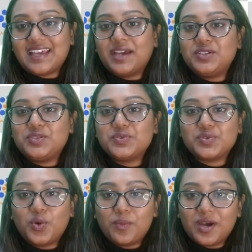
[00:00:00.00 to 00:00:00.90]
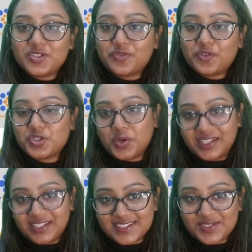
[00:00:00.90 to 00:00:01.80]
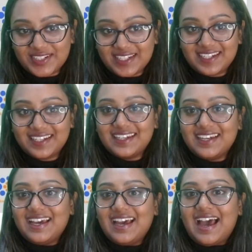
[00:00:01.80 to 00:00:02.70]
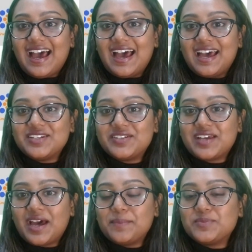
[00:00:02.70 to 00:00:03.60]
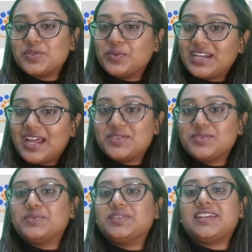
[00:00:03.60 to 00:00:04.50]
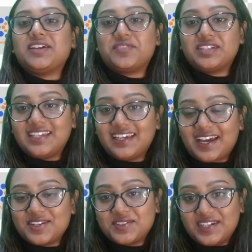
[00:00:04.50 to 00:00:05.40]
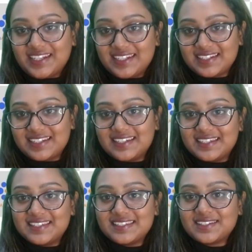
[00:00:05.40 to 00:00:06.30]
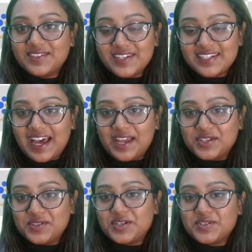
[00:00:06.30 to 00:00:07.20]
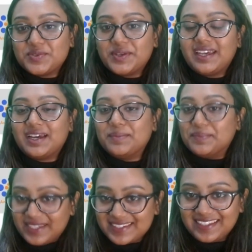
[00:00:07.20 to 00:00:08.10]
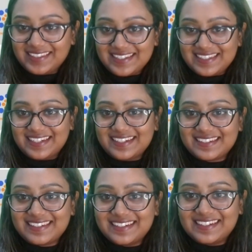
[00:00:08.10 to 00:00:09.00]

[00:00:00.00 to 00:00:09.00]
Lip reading: Thank you so much for joining us today. And I'm so glad to know that everything at your end is good and you are doing amazing these days.